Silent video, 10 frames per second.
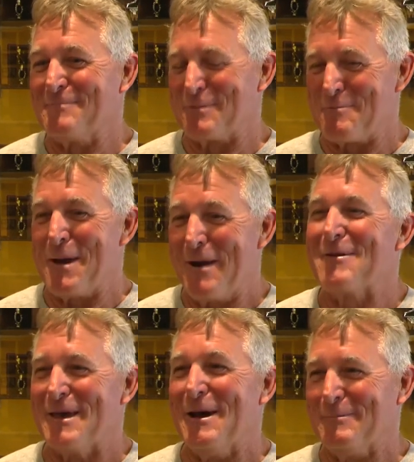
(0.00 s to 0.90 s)
can
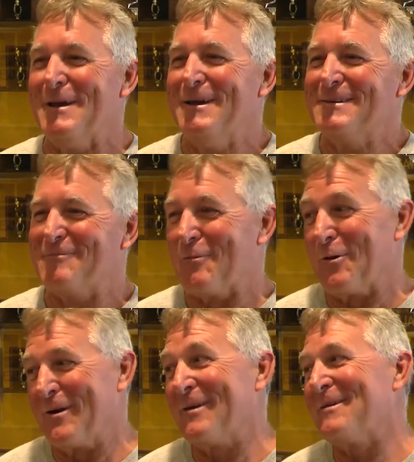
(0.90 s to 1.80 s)
prepare them
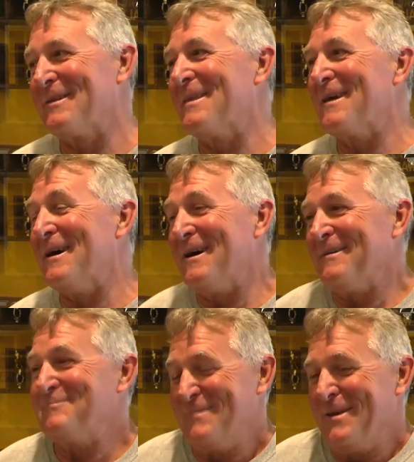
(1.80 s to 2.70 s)
for uh,
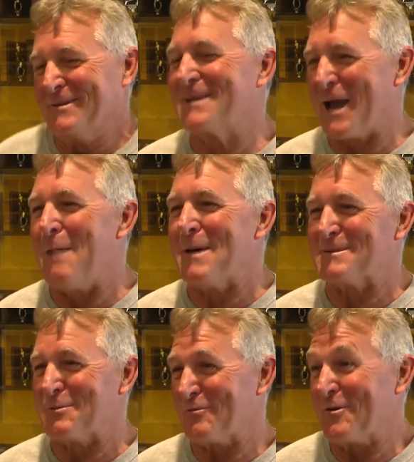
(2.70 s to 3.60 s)
you know it's a
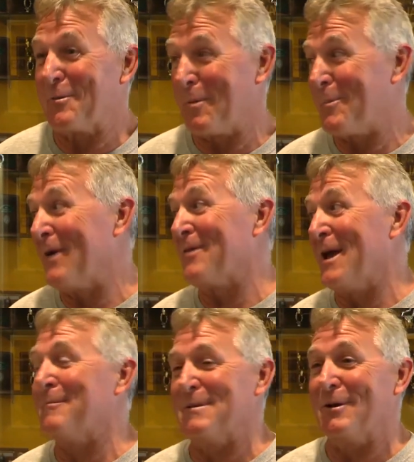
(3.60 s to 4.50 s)
combat sport. If we could prepare
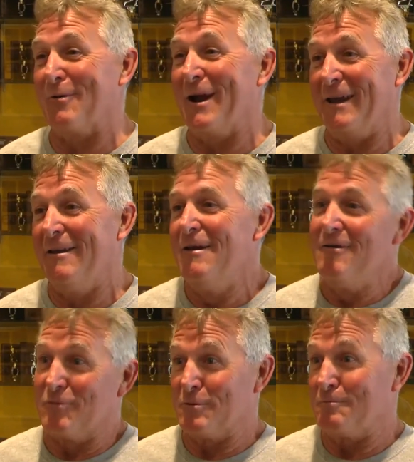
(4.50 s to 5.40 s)
them to be ready
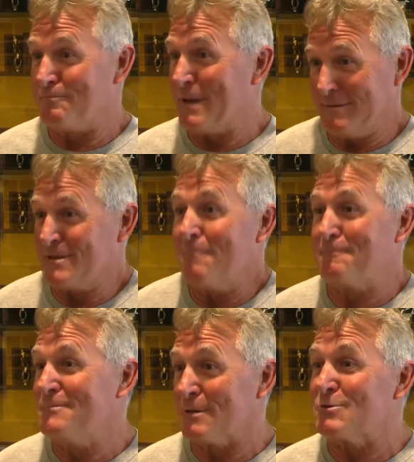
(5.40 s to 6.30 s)
for some
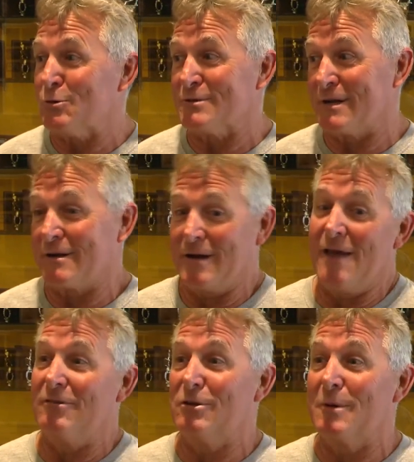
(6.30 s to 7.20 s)
some schools that are going to
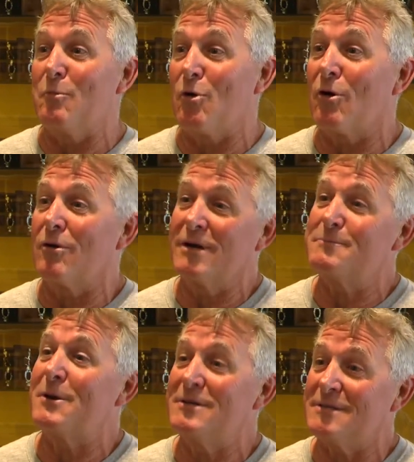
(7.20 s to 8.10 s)
have a little bit more
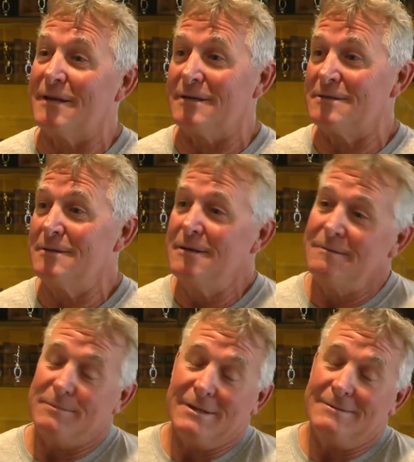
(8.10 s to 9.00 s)
experience than us,
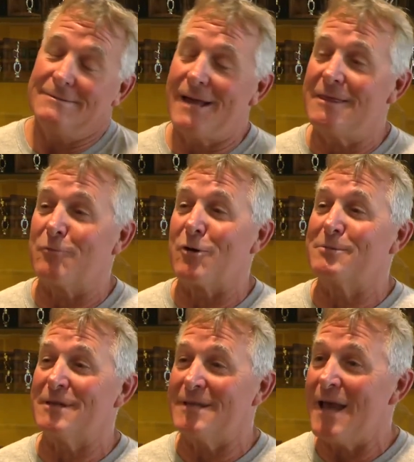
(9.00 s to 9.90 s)
but I think we're
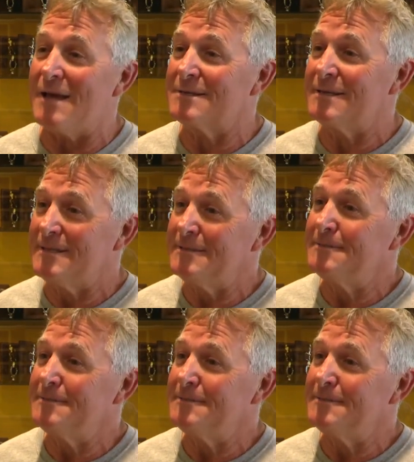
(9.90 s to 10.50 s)
up to the task.